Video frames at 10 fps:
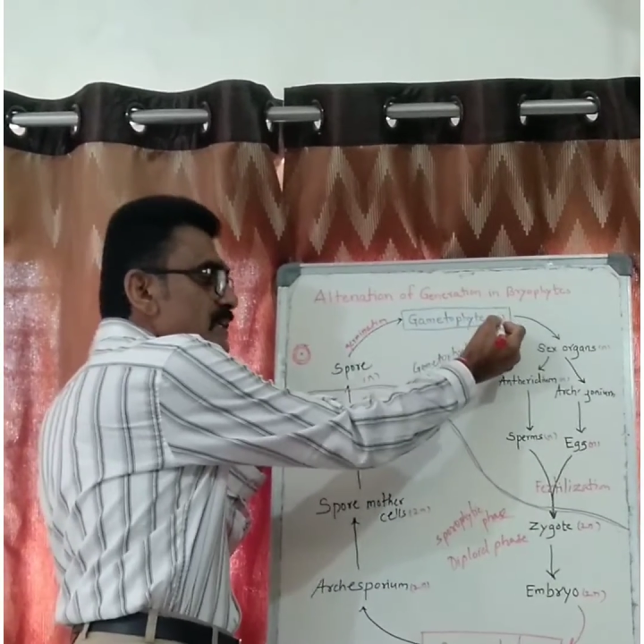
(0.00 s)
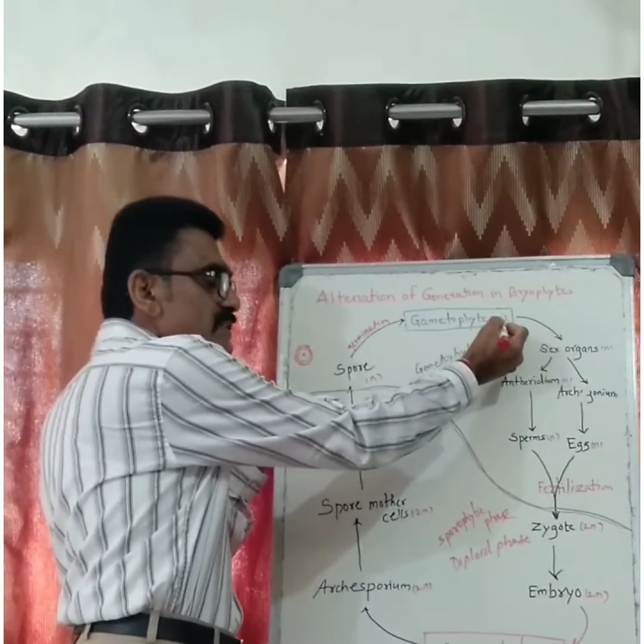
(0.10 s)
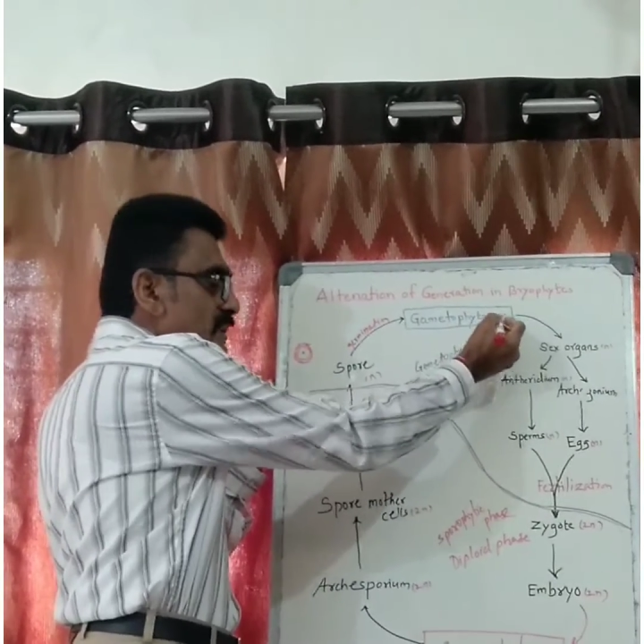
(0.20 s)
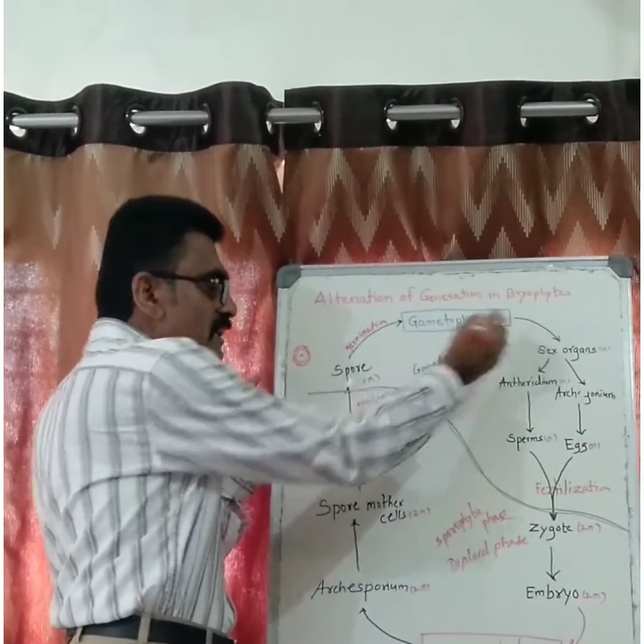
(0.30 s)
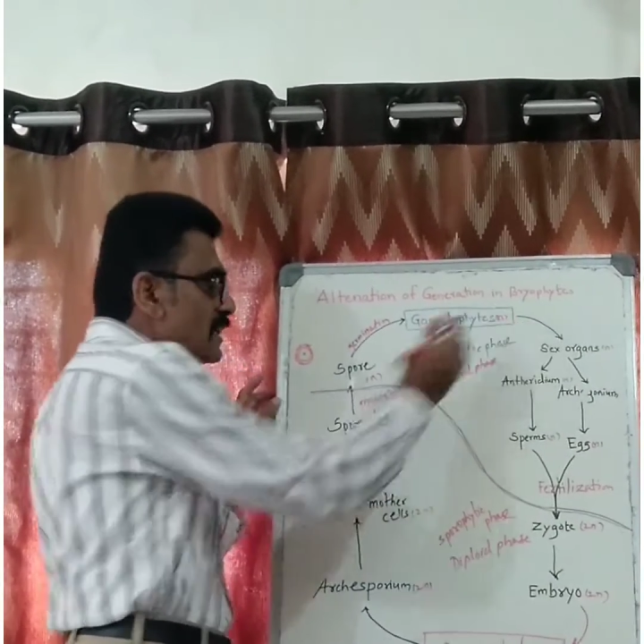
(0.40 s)

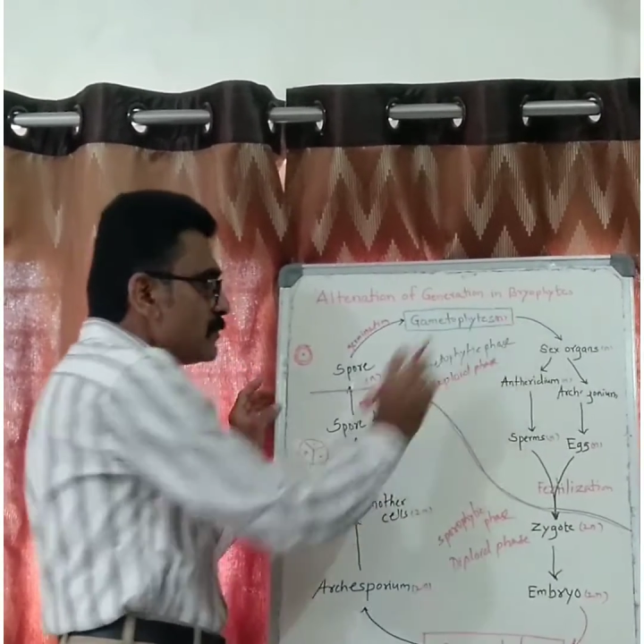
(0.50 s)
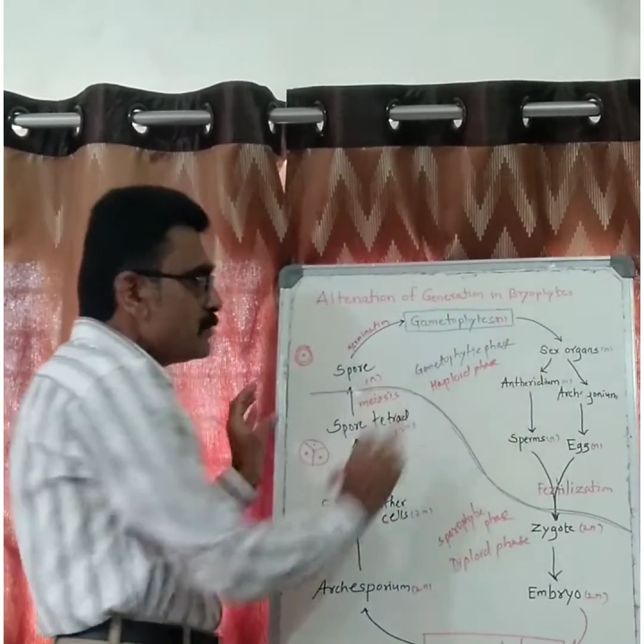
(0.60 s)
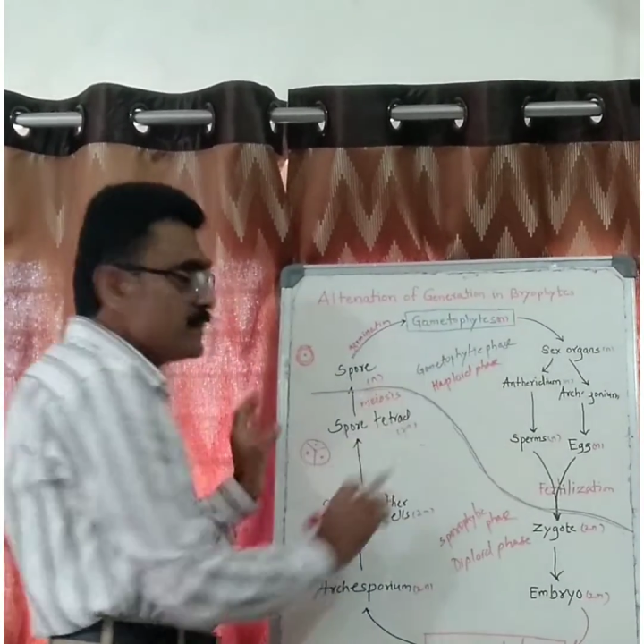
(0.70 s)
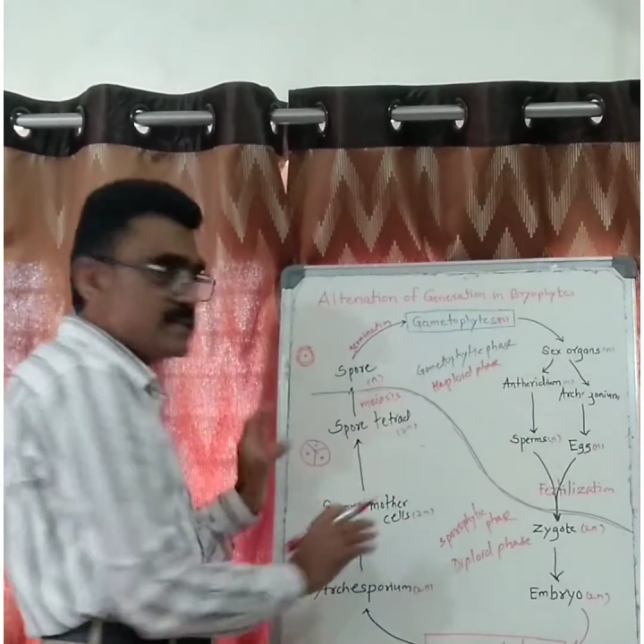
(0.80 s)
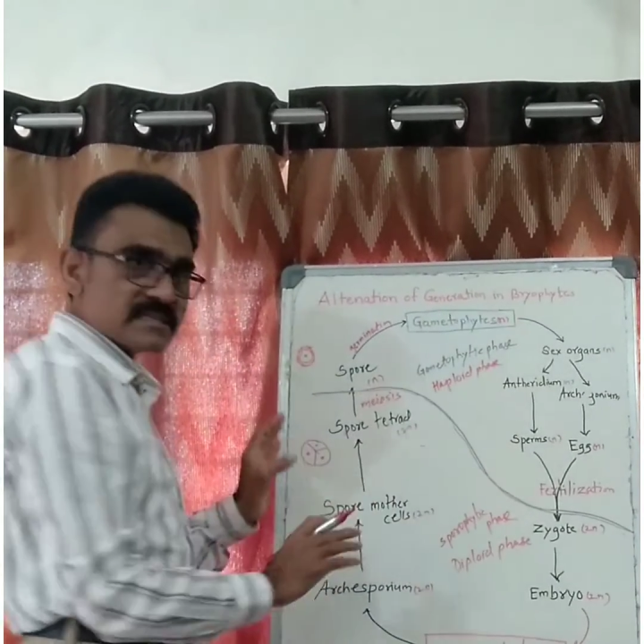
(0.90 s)
nature.
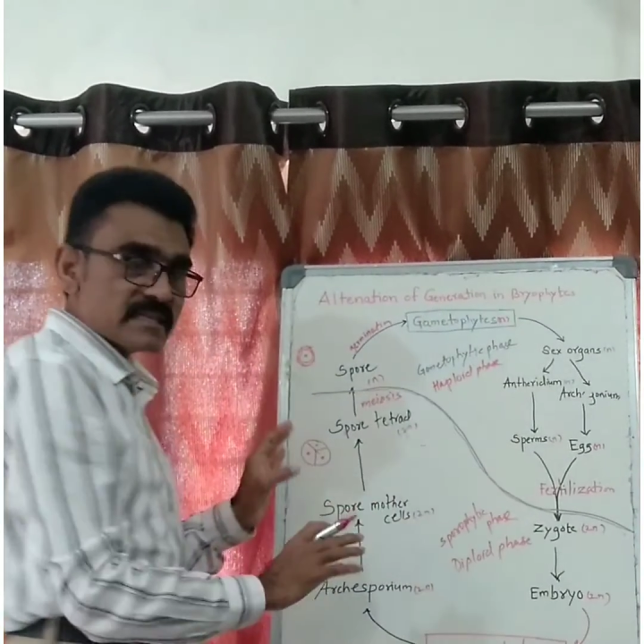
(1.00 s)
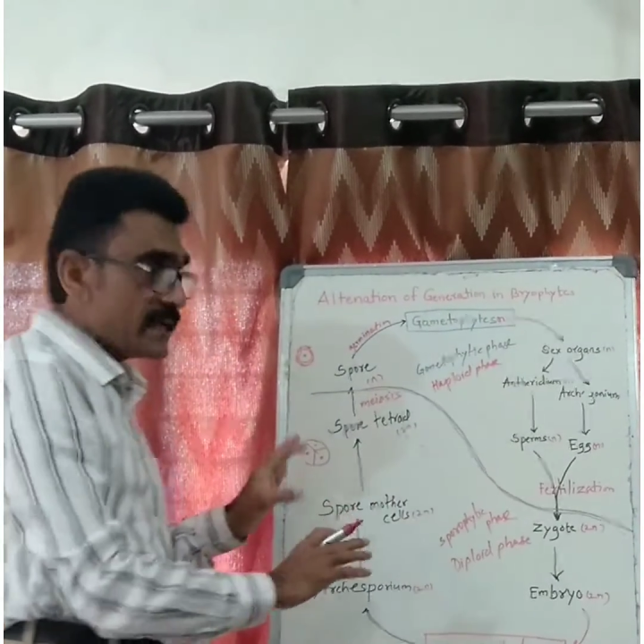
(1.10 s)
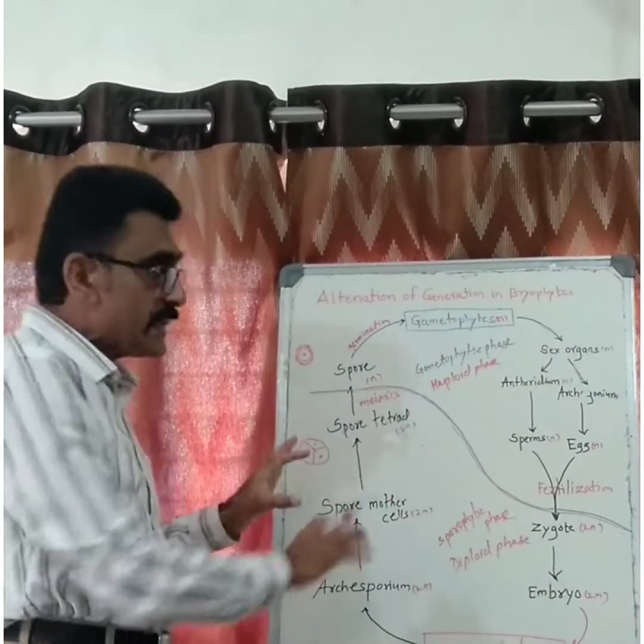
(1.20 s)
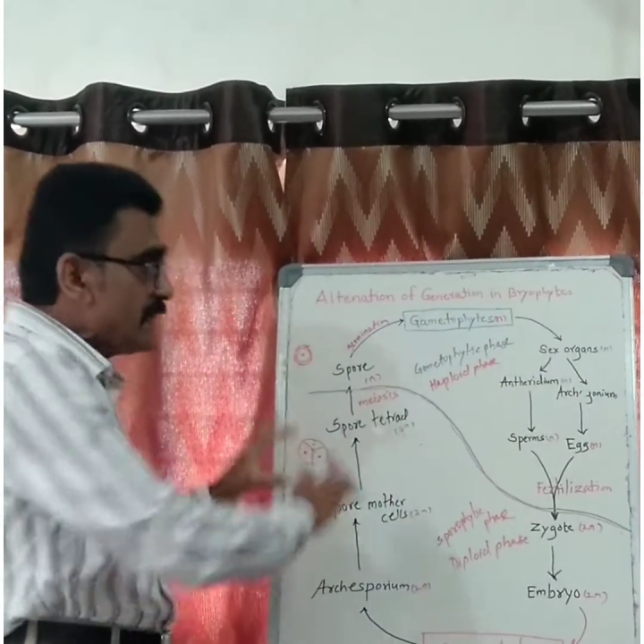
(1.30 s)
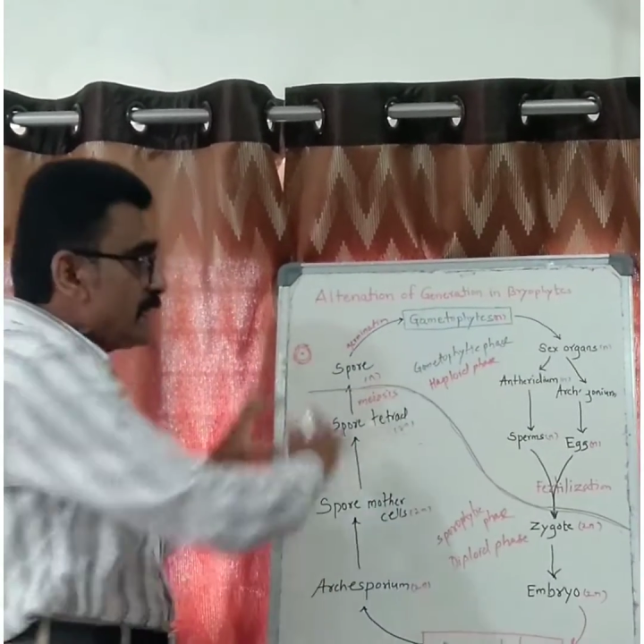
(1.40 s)
Means
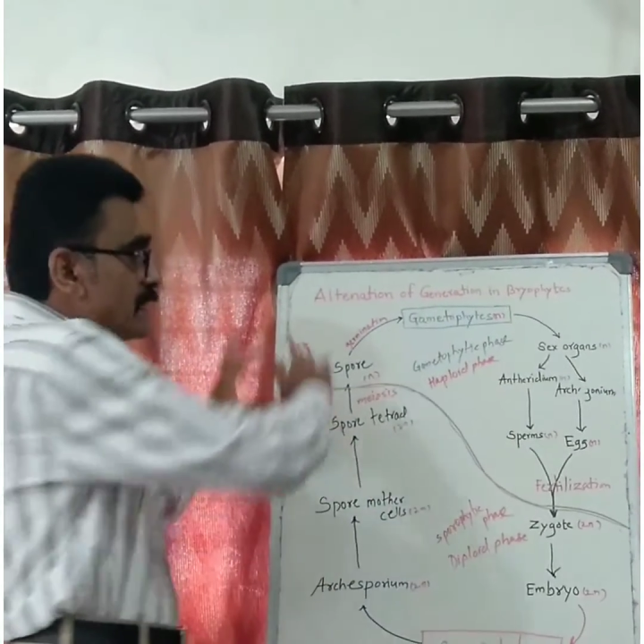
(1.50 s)
in